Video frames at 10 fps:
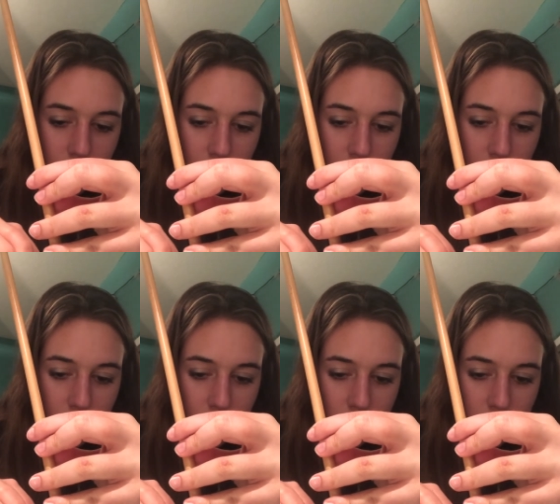
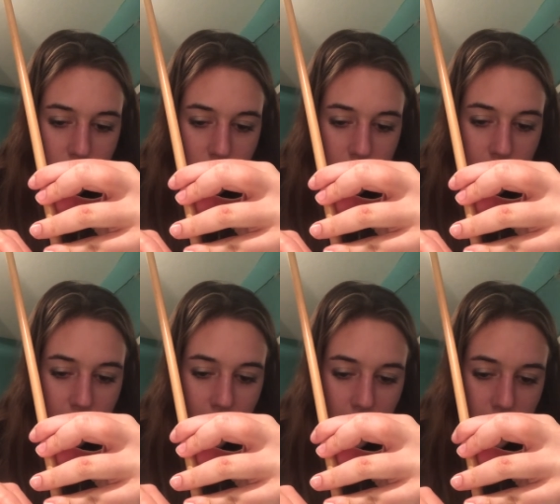And
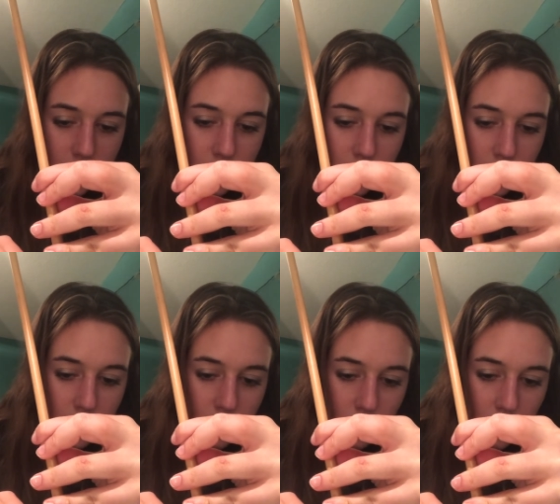again,
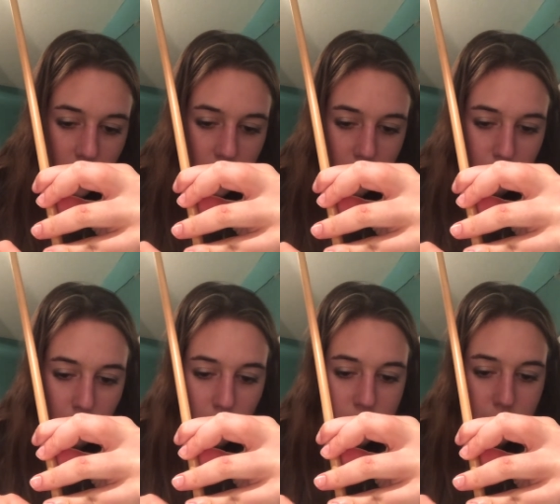
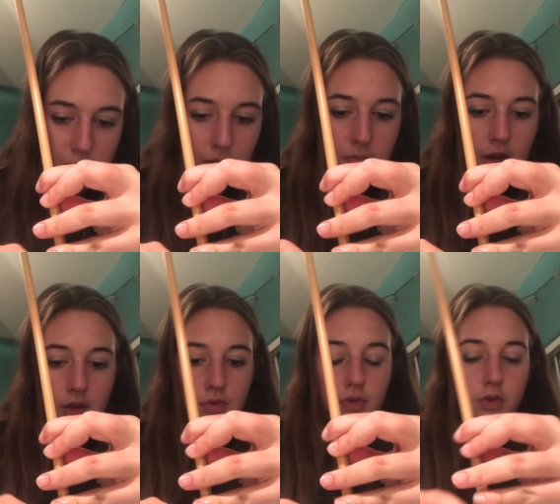also being
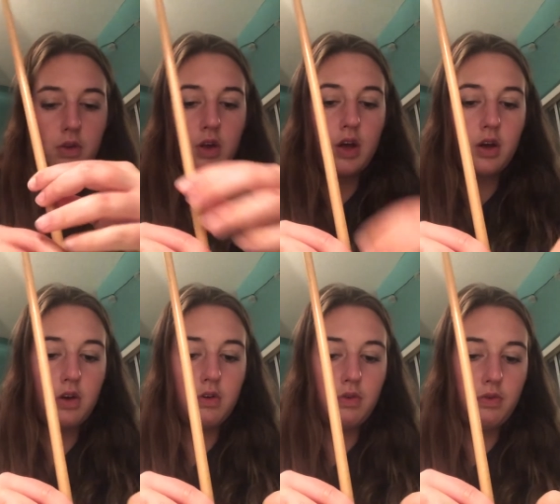mindful
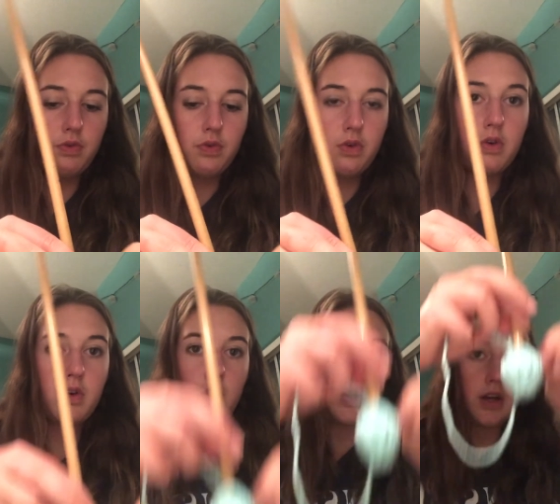of,
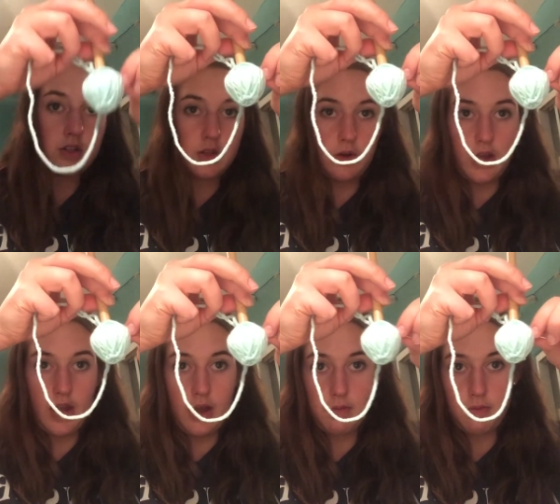oh yeah, so I
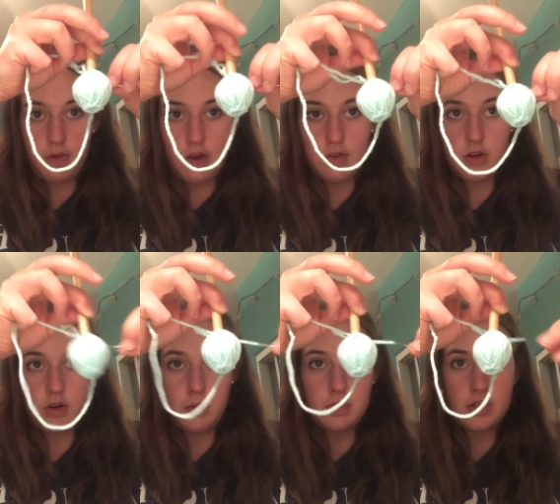have it
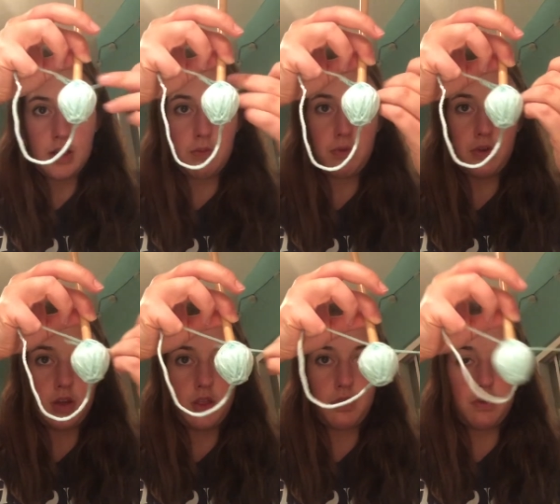gripped as I am pulling
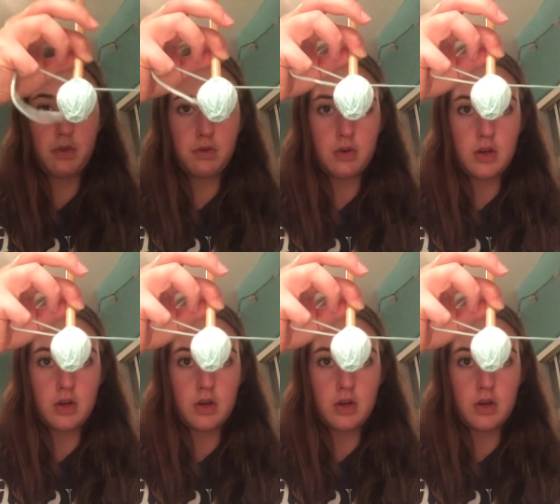it through.